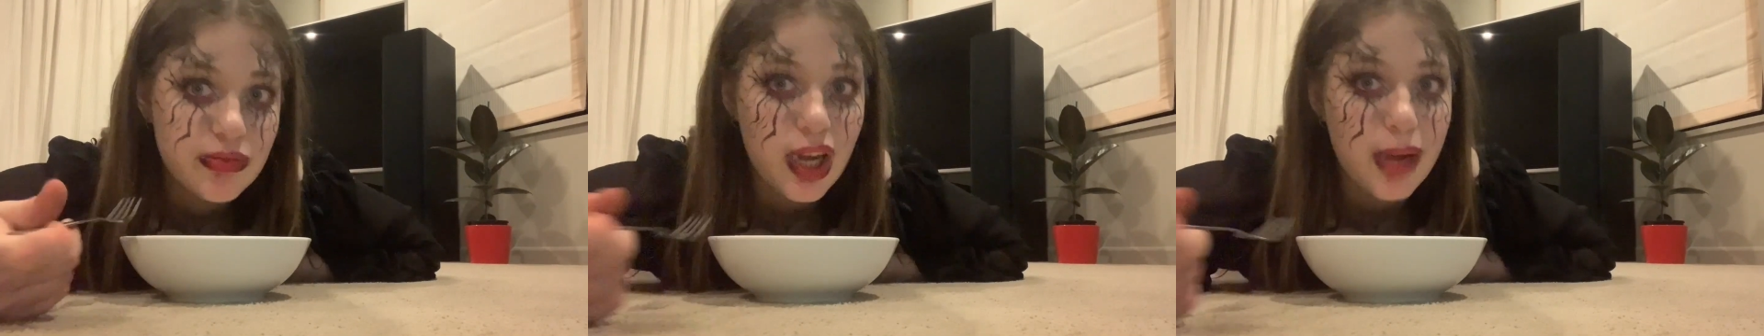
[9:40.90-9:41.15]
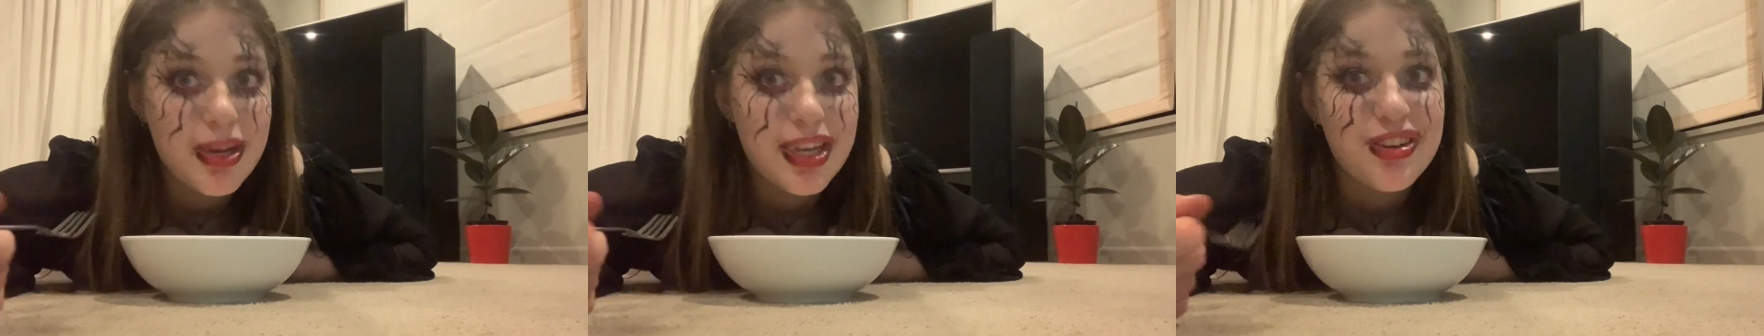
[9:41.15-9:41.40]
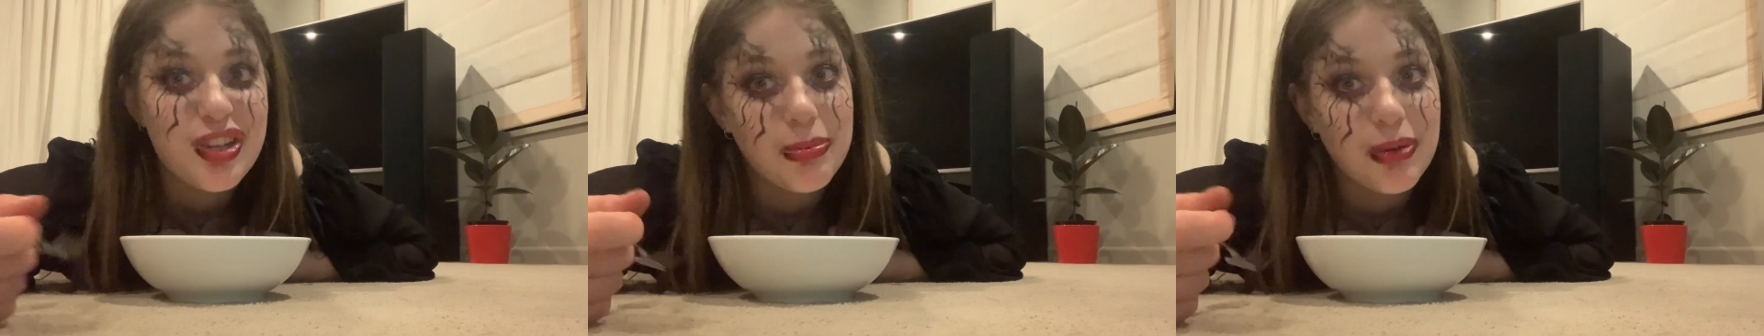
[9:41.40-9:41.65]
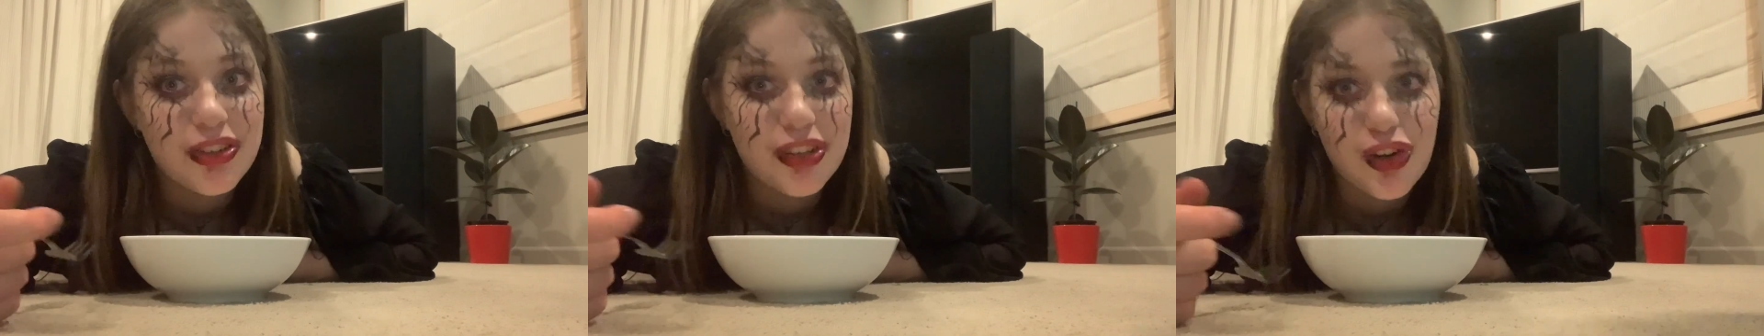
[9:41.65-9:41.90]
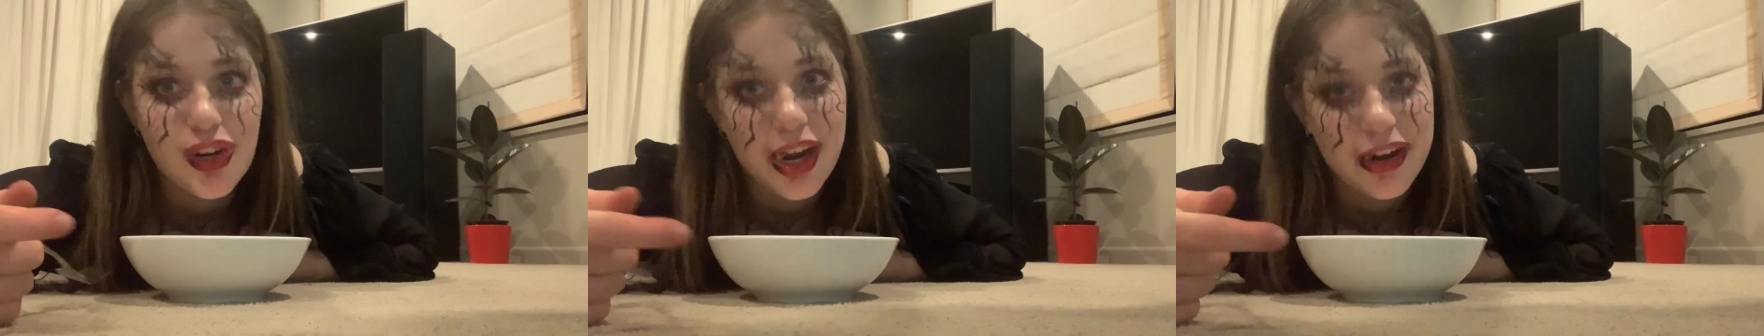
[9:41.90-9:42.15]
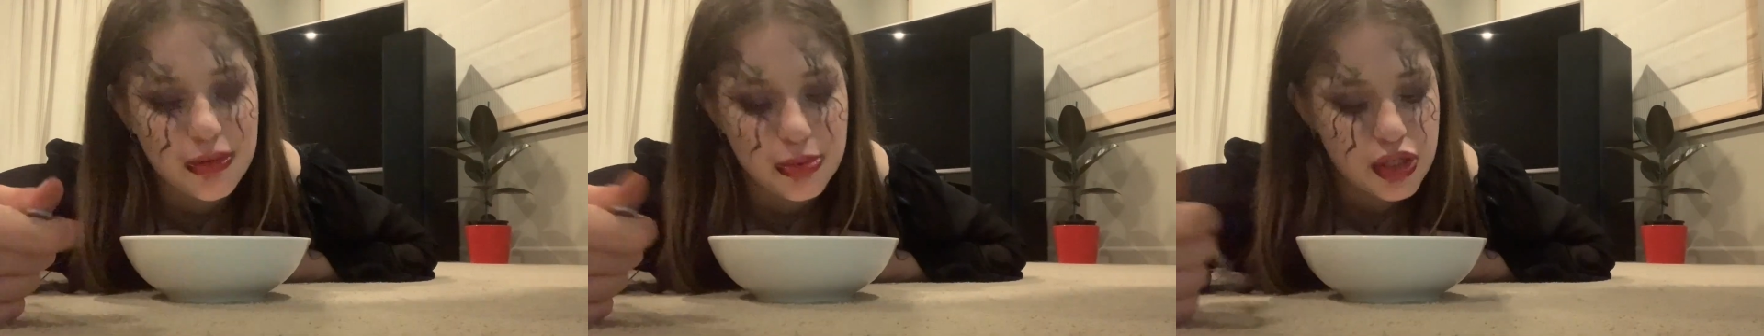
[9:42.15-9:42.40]
I'm eating them on the
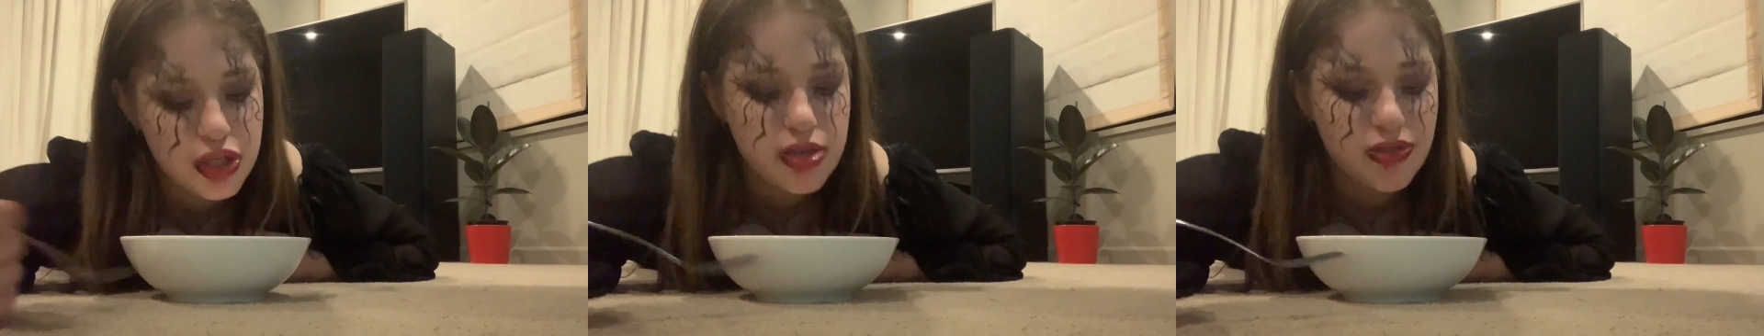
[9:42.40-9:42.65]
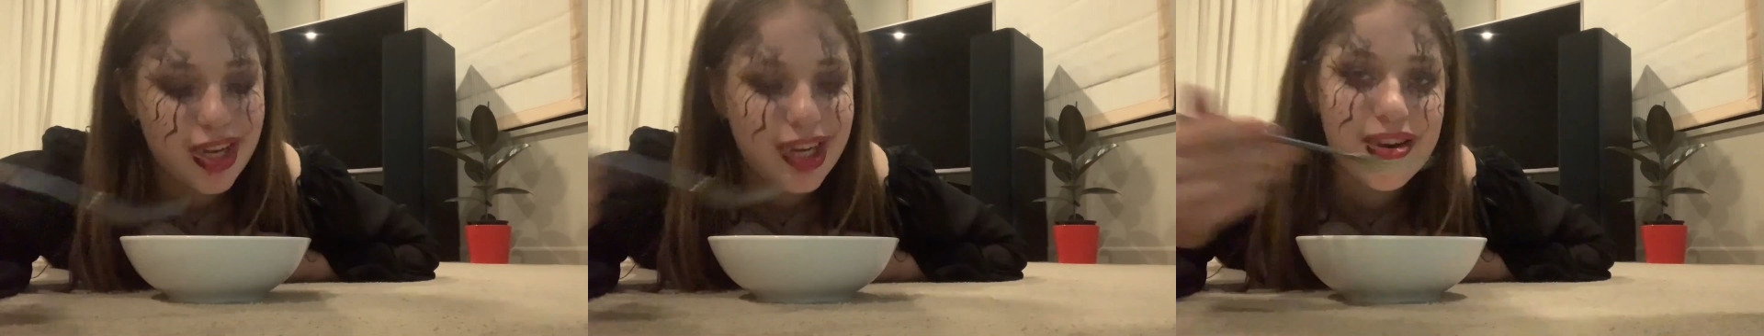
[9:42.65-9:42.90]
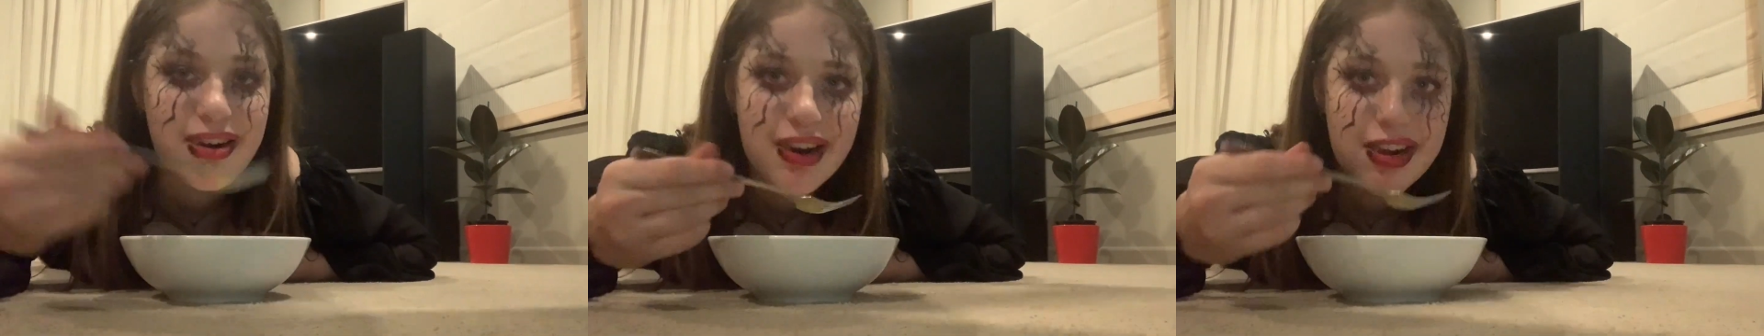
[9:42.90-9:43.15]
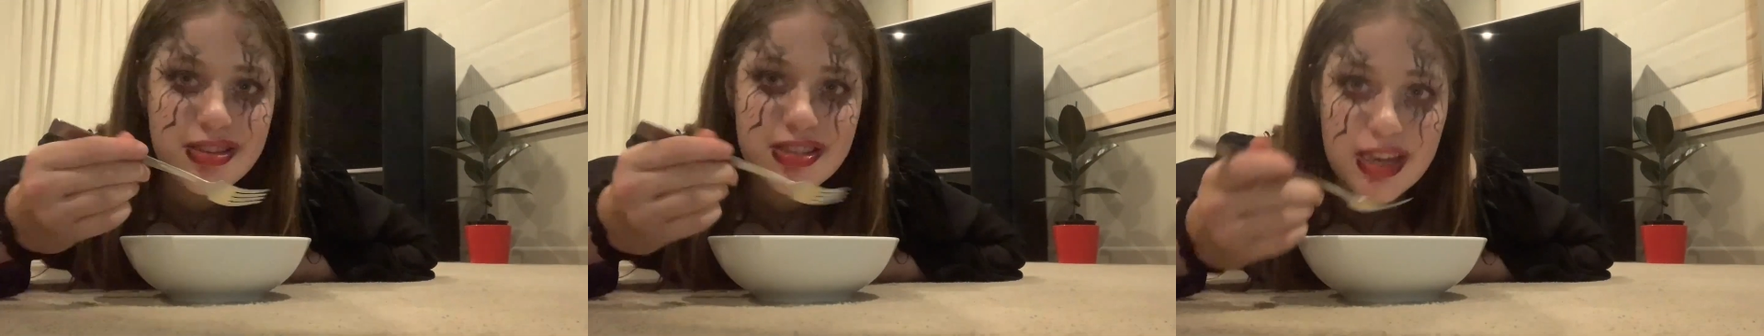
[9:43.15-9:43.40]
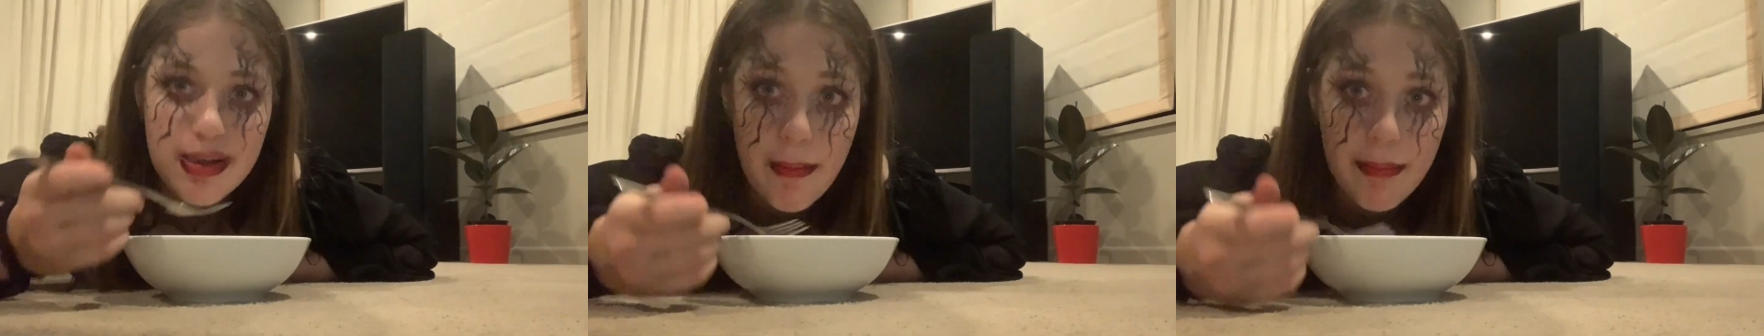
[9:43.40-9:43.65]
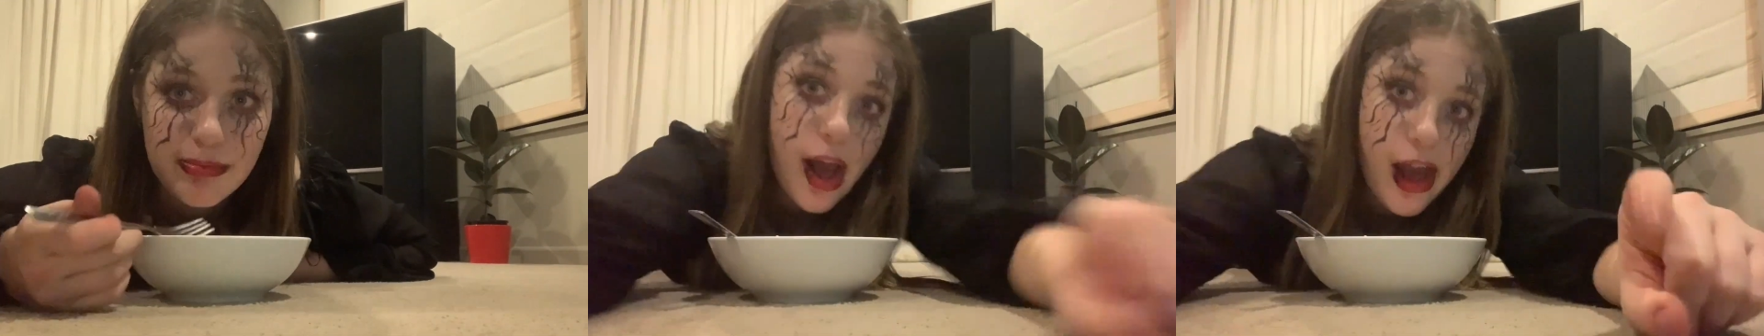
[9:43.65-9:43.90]
ground, which is really classy.
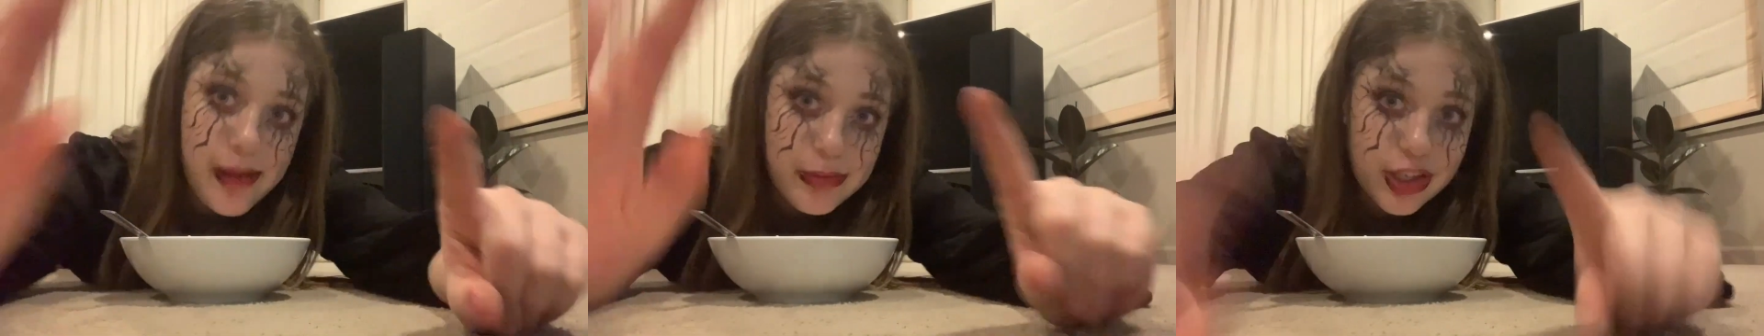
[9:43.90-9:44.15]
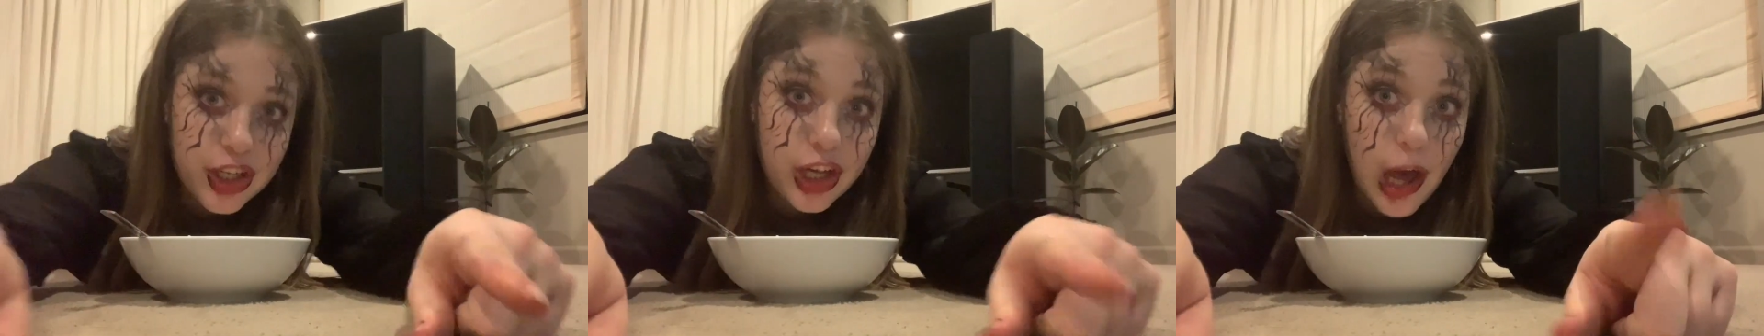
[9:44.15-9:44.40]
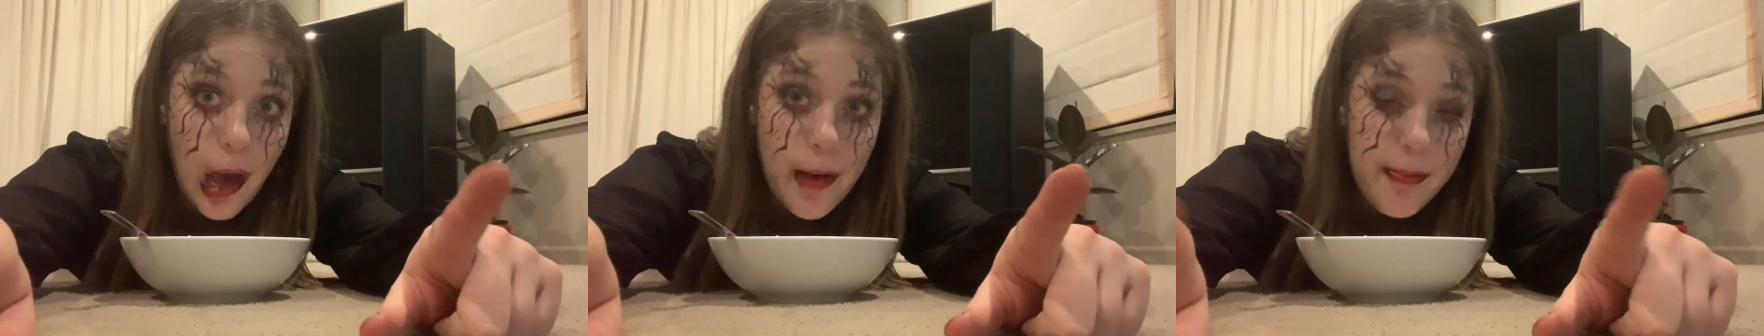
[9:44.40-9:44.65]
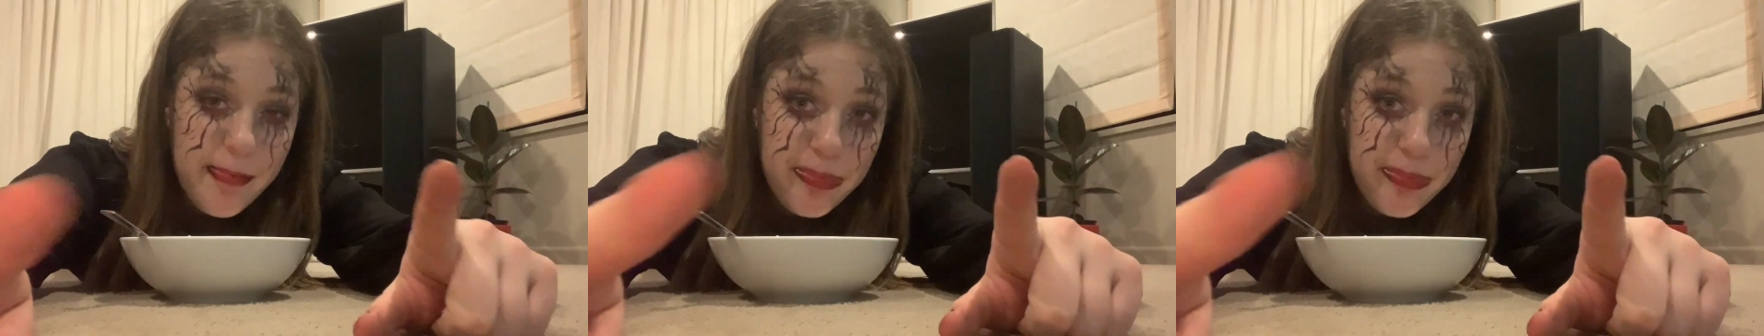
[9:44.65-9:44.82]
I'm gonna go.